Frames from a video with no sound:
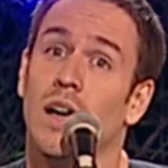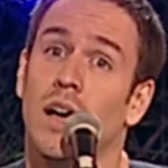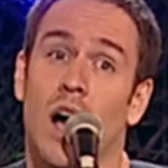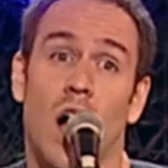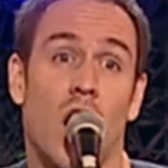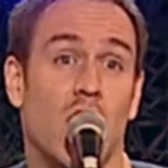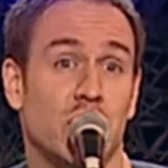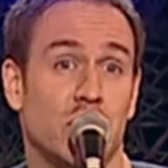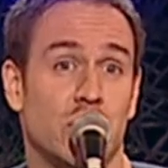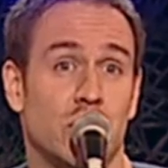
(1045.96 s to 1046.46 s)

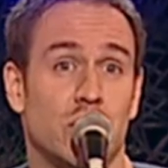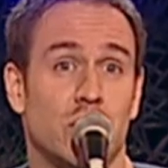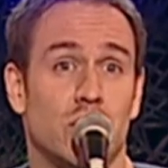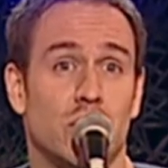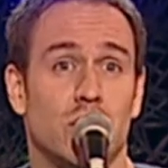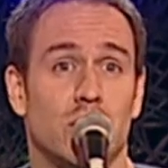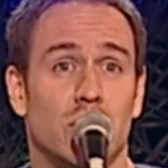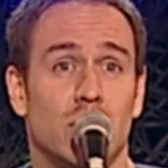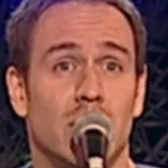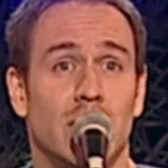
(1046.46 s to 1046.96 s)

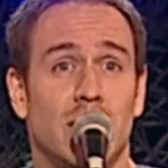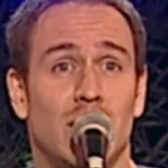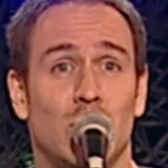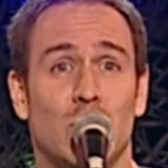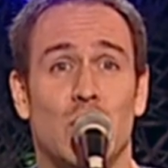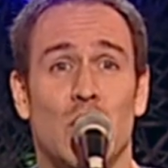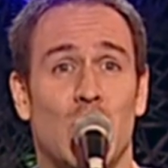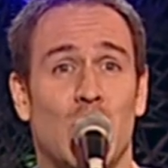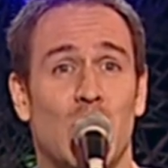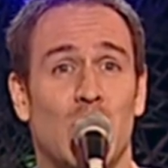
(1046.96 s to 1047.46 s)
Hush,
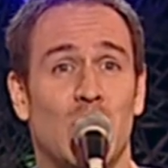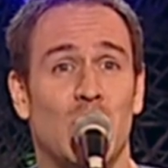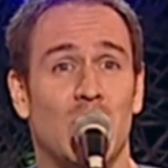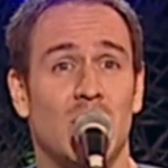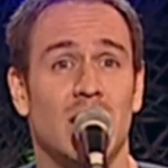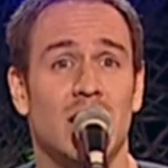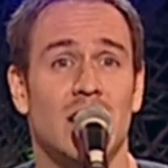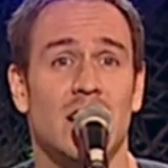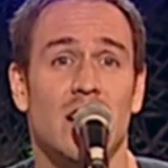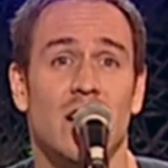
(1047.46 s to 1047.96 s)
little
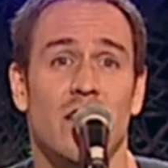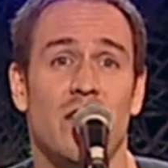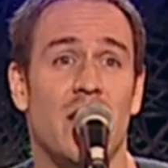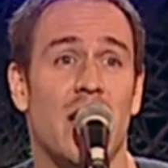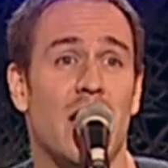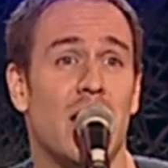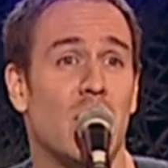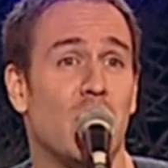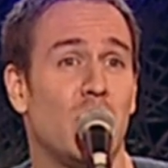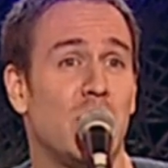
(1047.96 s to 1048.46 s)
girl,
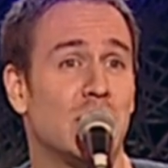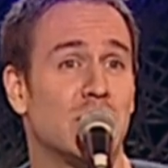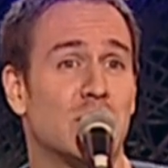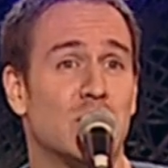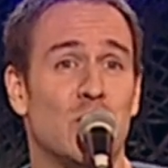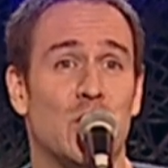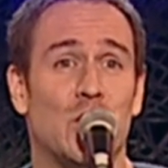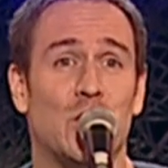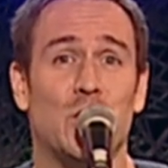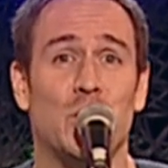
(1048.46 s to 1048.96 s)
there
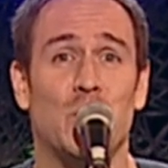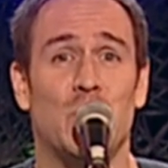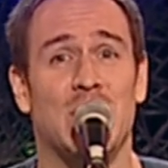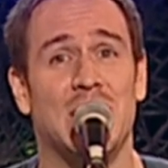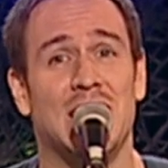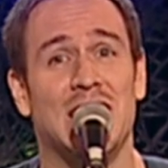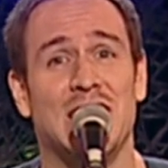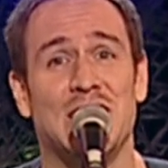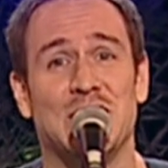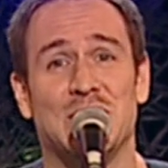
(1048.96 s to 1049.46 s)
is no
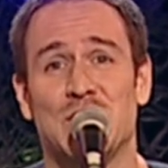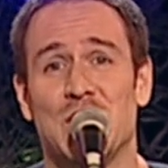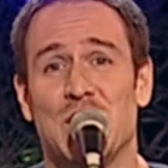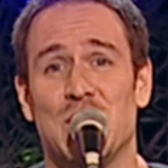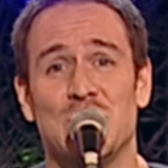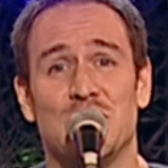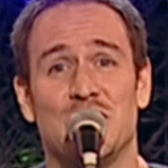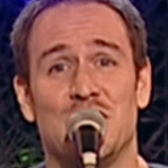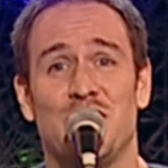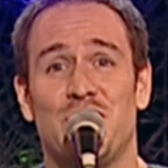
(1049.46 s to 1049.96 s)

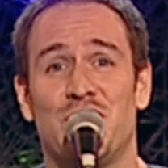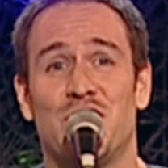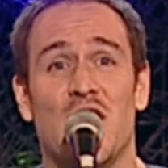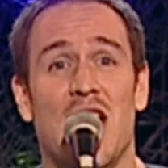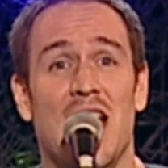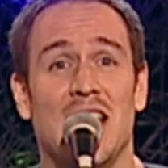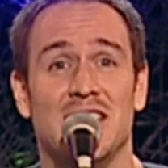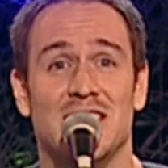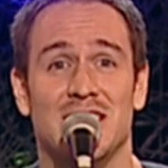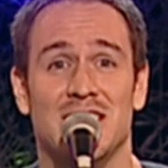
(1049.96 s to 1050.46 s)
reason to
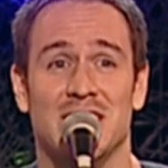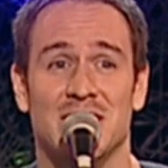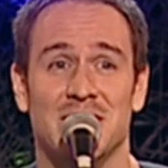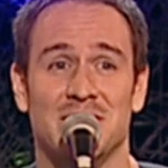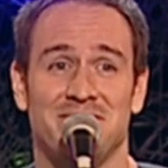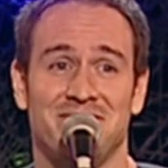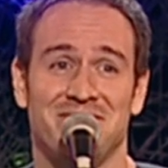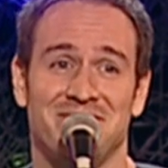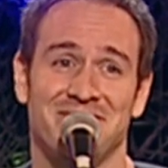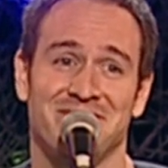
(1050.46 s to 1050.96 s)
fret
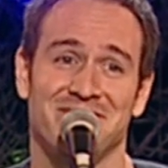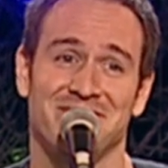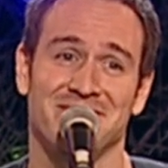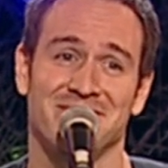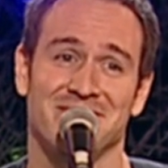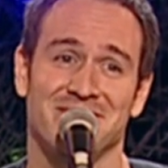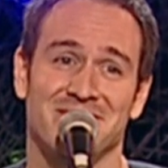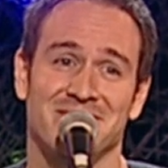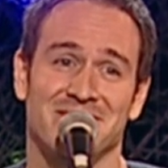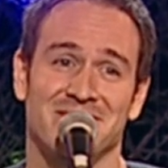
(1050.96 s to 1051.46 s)

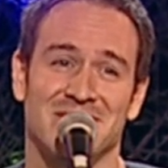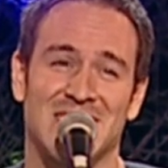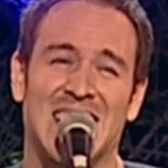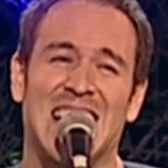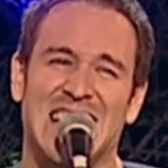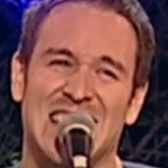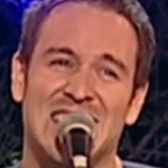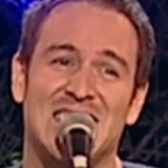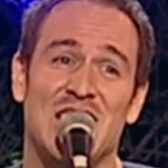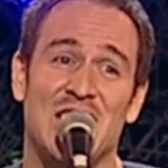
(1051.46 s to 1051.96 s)

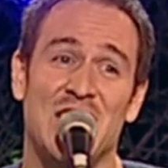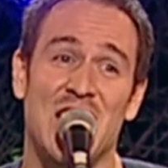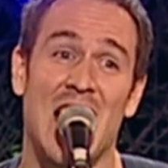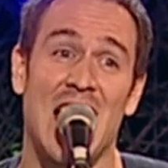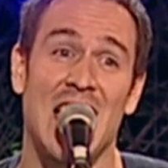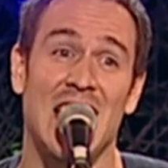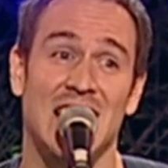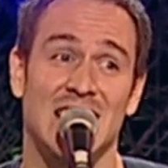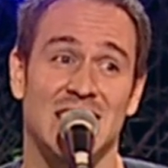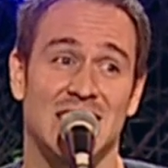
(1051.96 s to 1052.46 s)

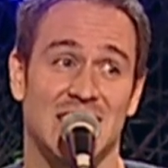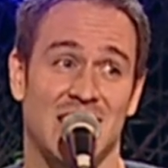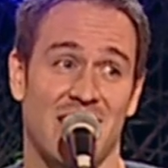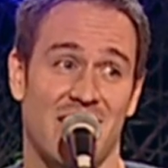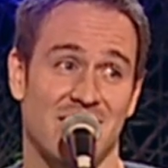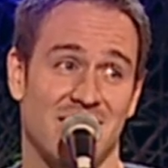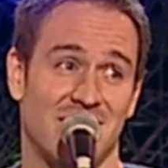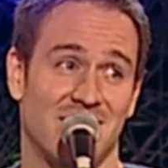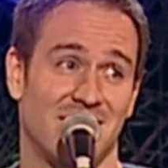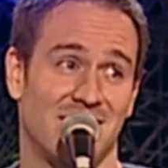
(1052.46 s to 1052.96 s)
tonight.
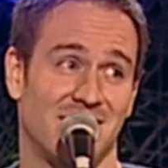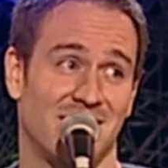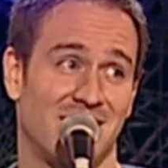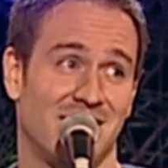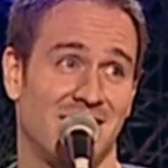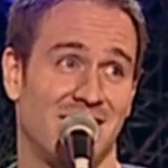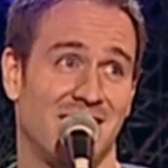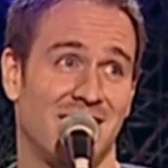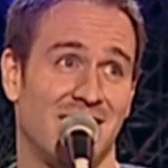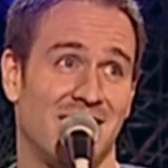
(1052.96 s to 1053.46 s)

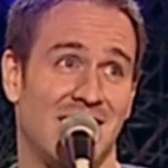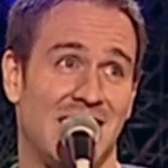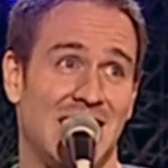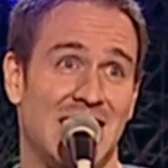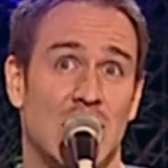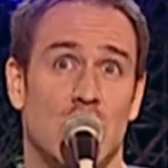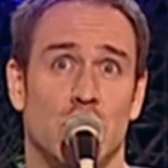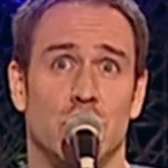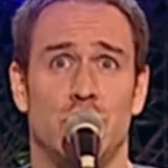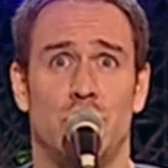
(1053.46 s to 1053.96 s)

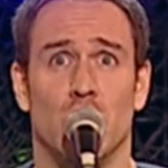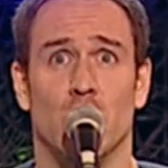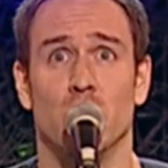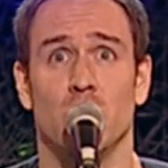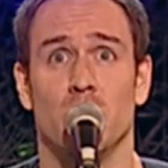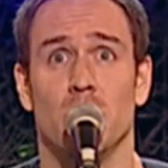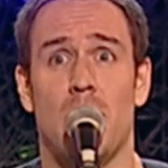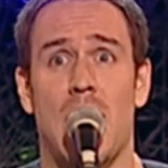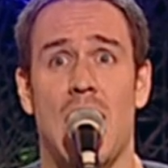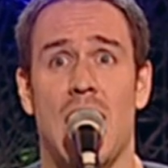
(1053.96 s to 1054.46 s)

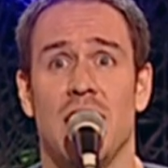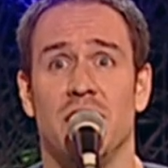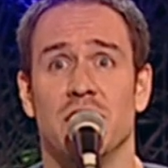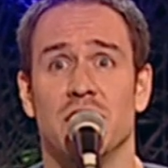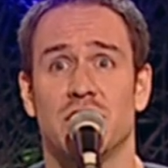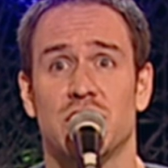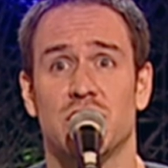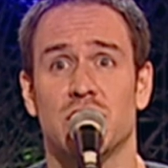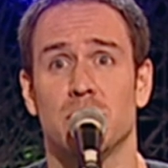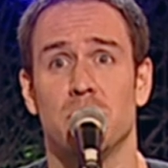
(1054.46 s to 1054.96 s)
Don't mind
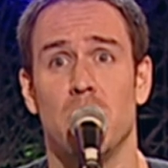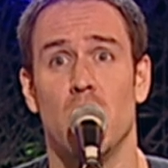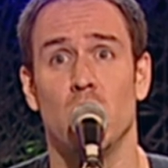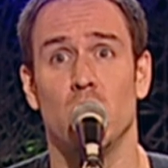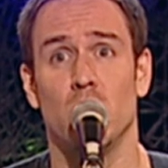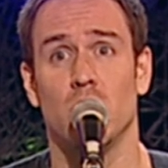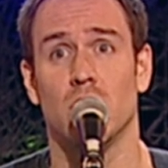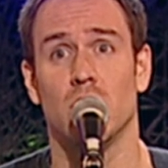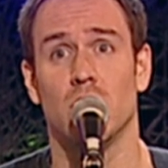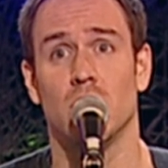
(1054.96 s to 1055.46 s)
the
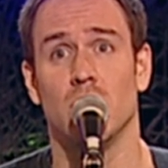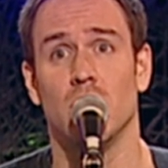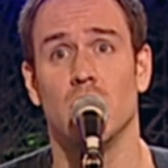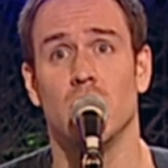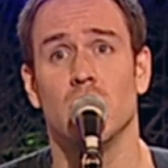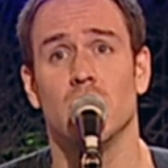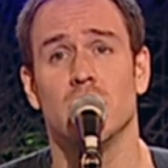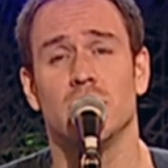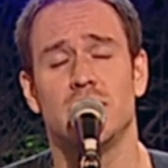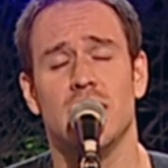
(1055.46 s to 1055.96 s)
smoke,
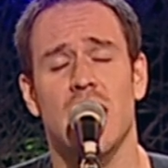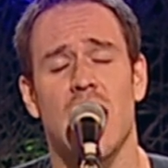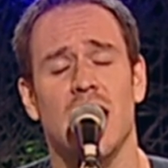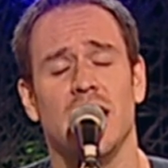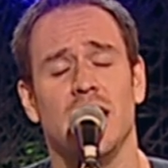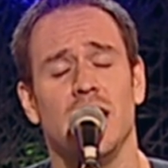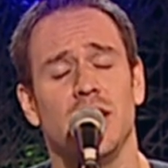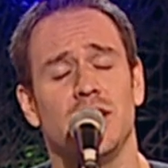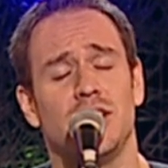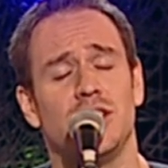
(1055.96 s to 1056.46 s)

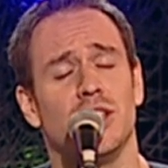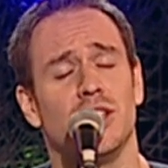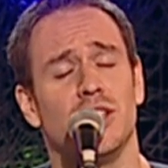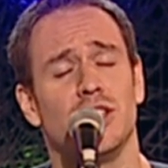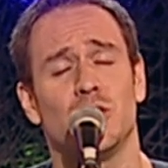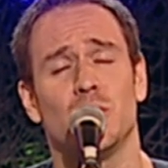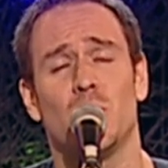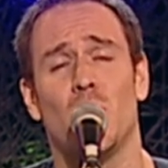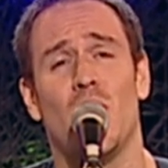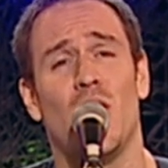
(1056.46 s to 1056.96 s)
daddy
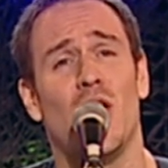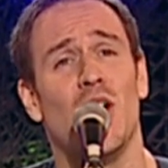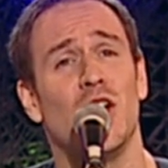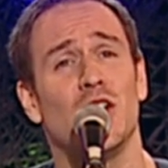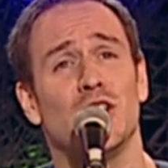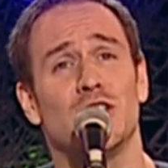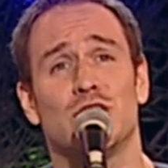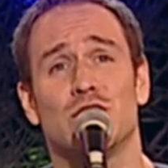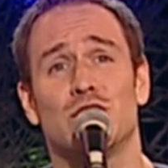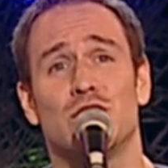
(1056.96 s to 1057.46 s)
just
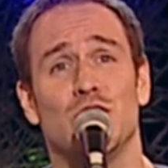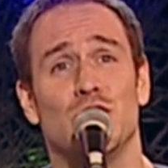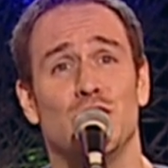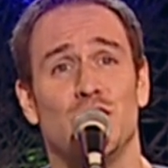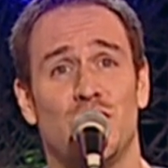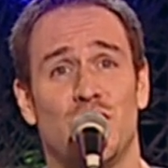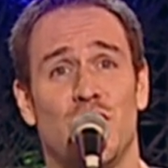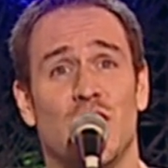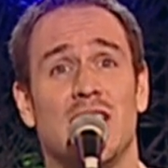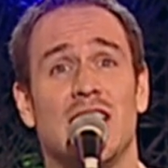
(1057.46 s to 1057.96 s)
wants to
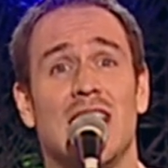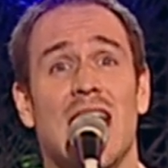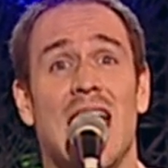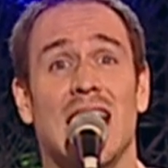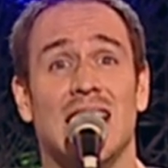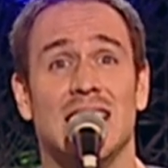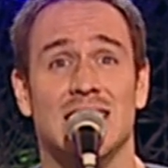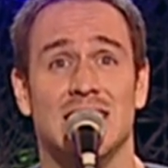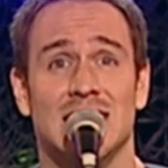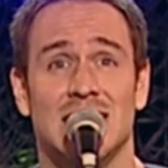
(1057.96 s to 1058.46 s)

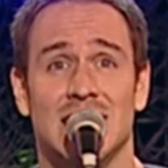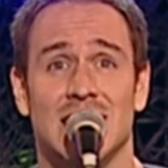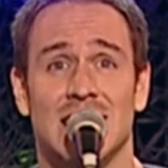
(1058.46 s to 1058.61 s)
forget